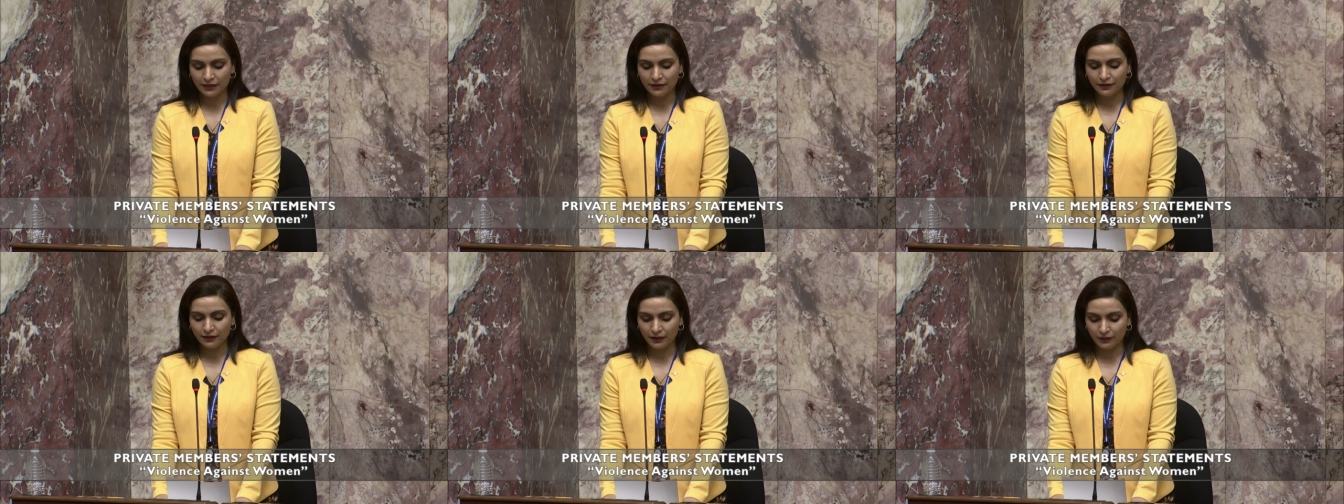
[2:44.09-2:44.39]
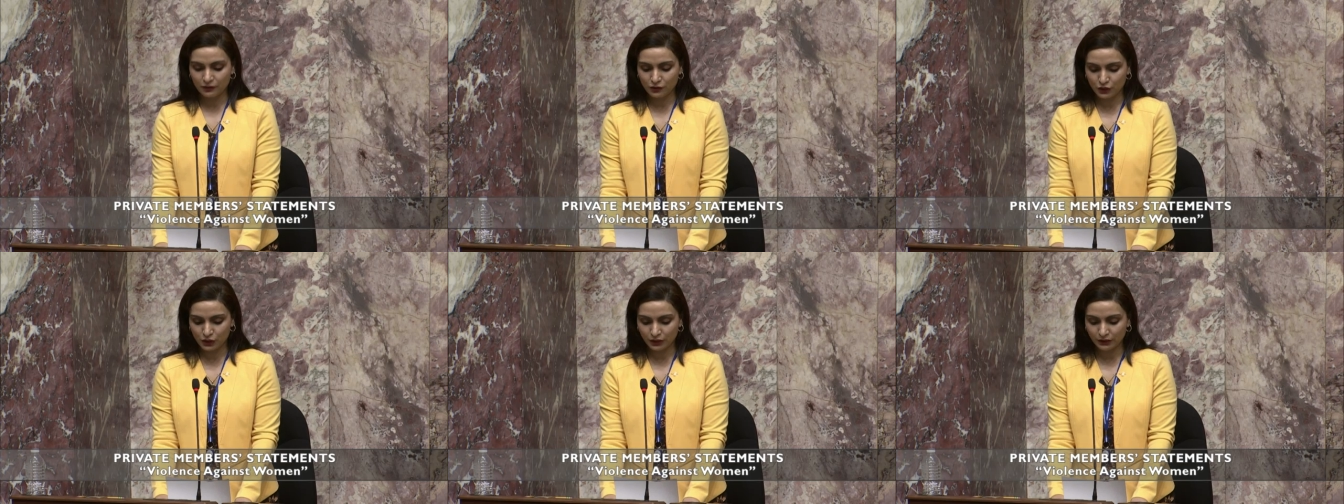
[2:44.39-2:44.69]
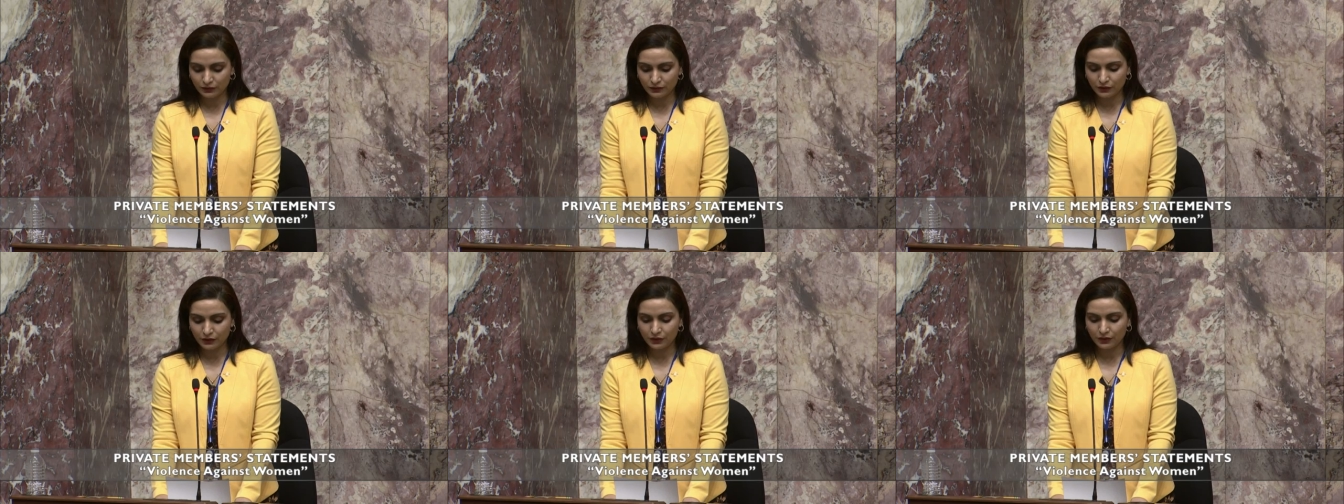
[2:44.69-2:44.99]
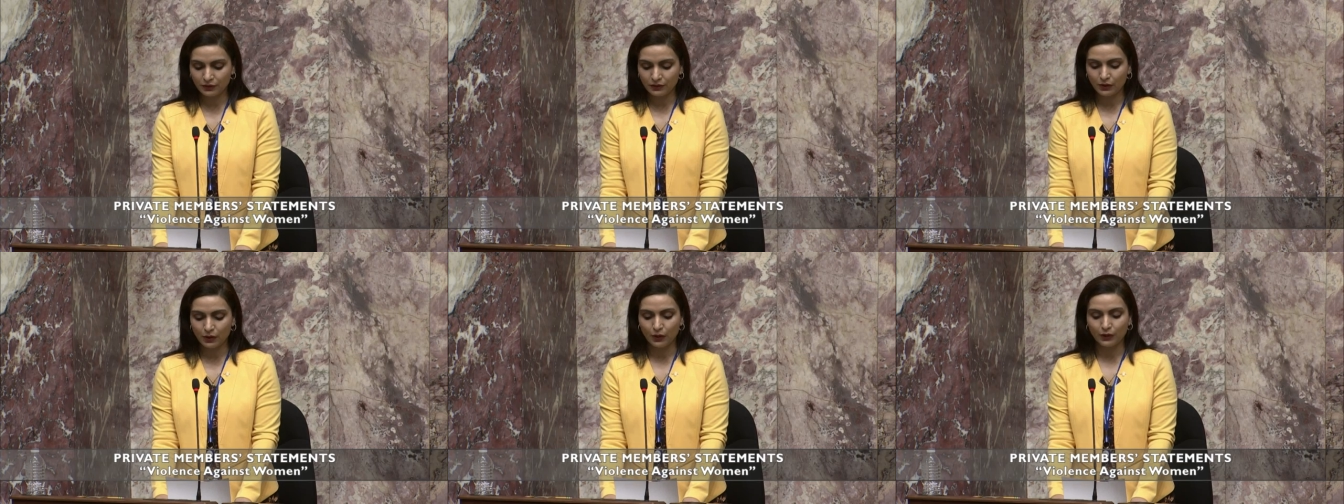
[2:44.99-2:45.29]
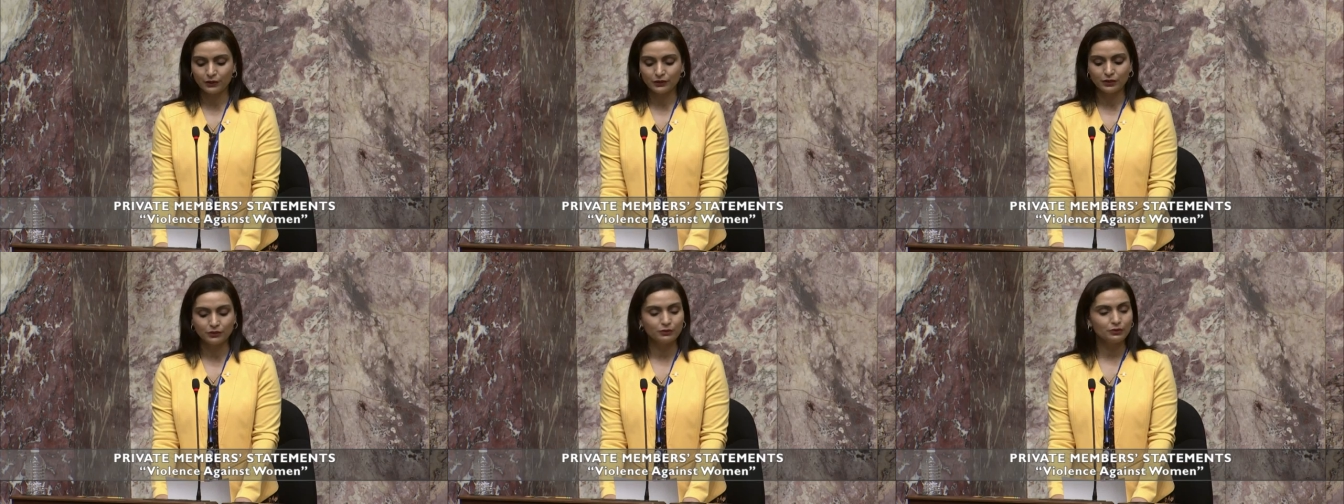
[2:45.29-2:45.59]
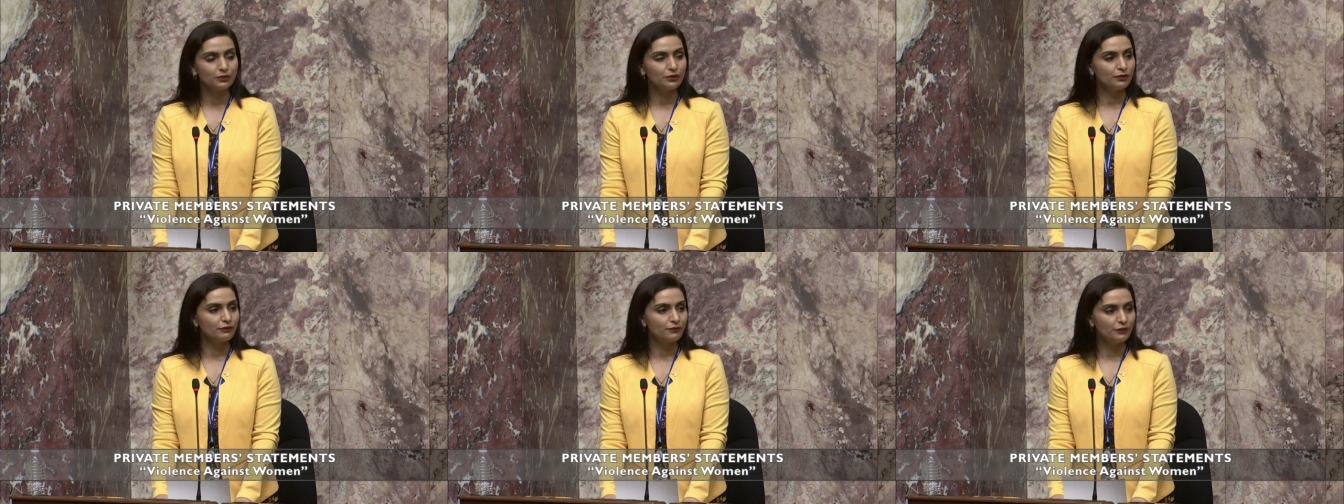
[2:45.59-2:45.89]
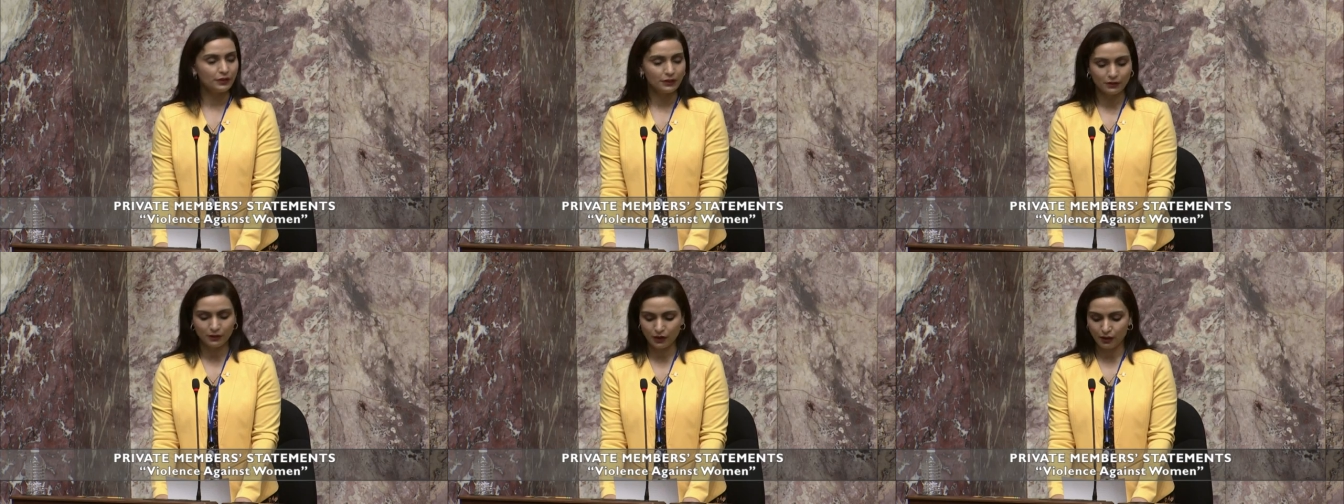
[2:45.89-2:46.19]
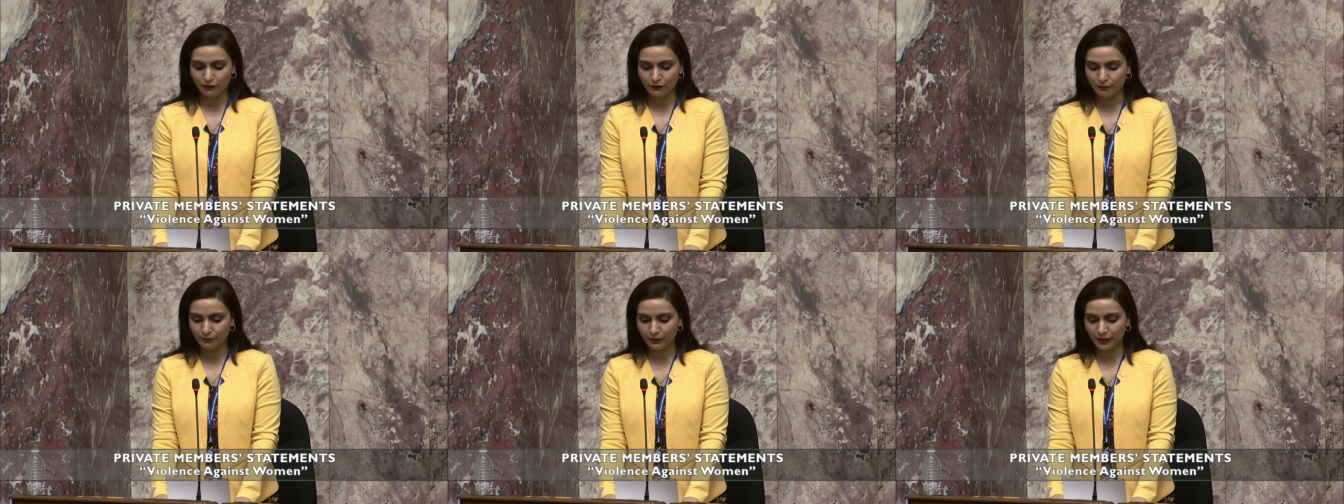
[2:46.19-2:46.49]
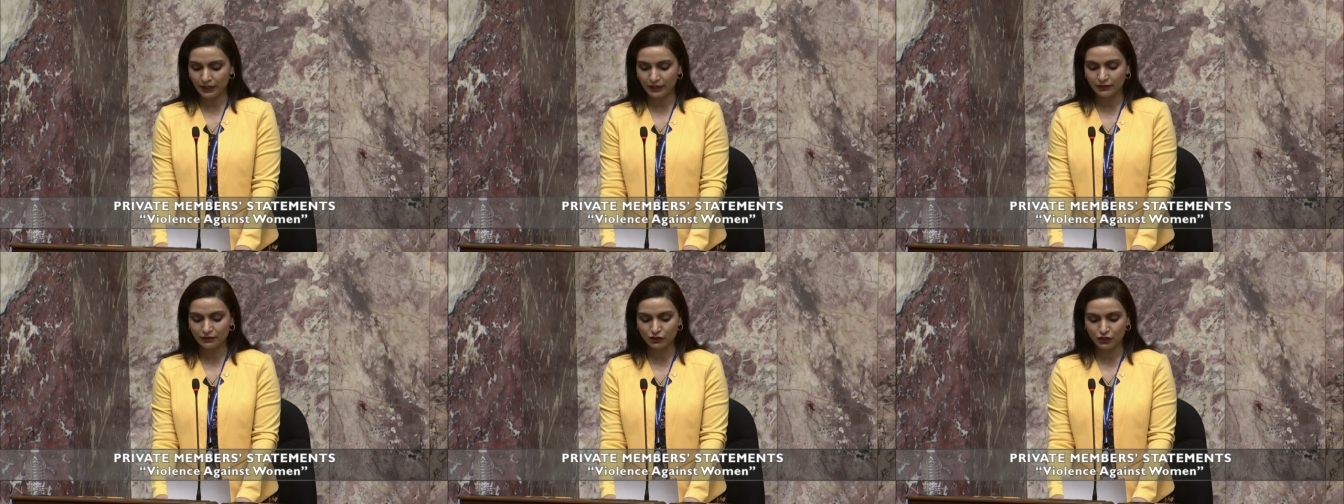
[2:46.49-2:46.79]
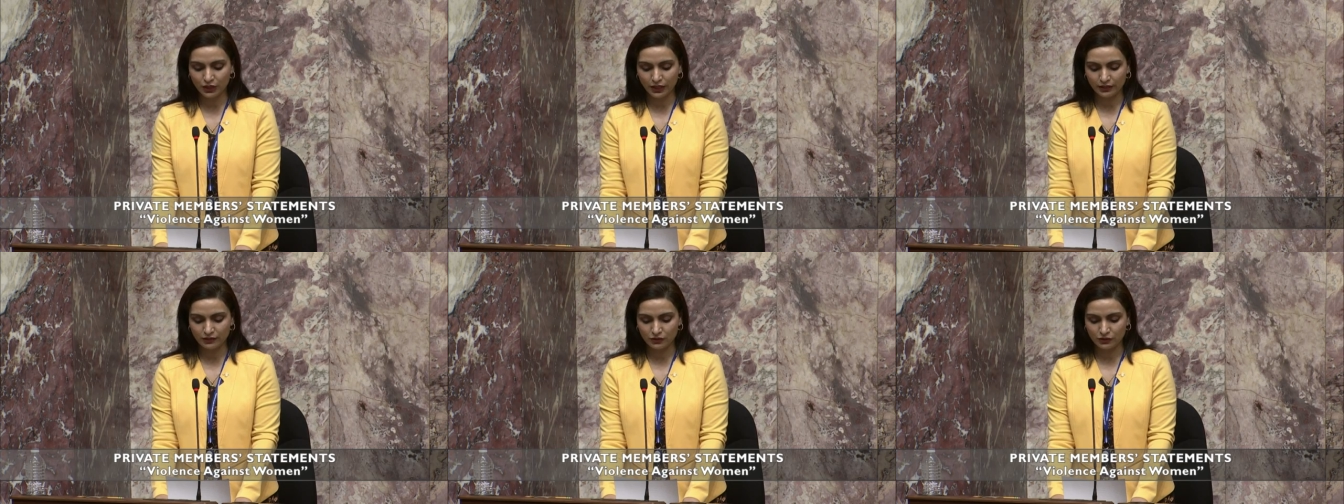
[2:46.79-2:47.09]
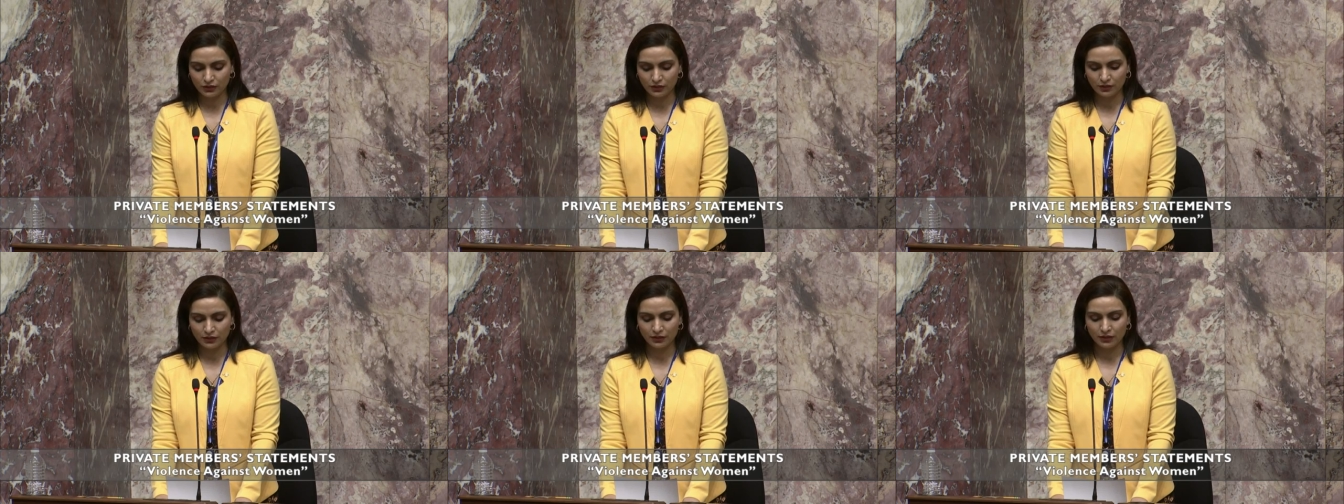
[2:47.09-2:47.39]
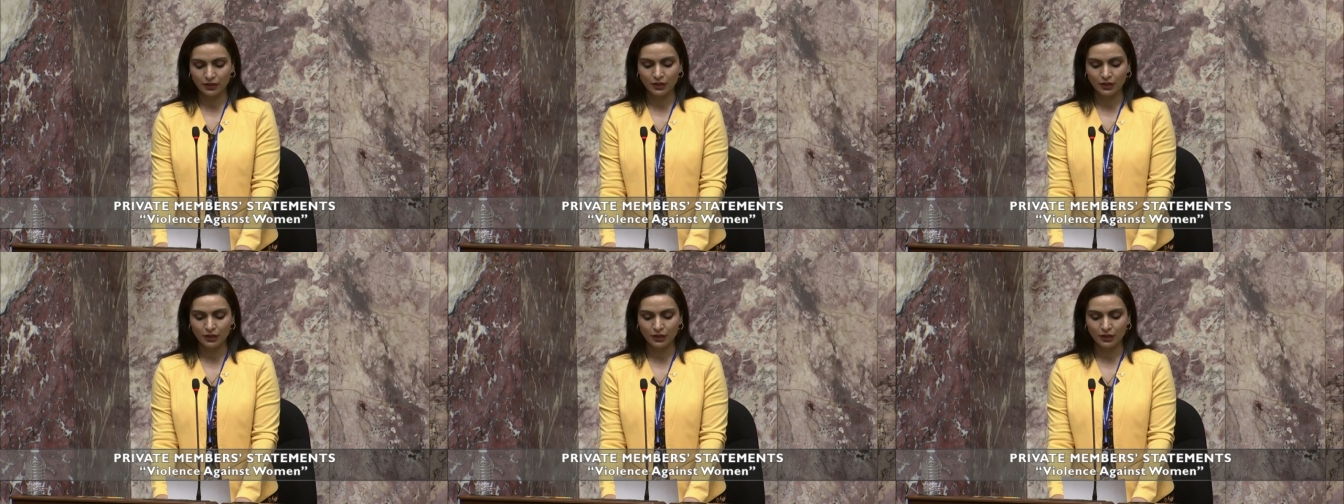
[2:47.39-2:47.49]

their children, or due to the fear of being judged.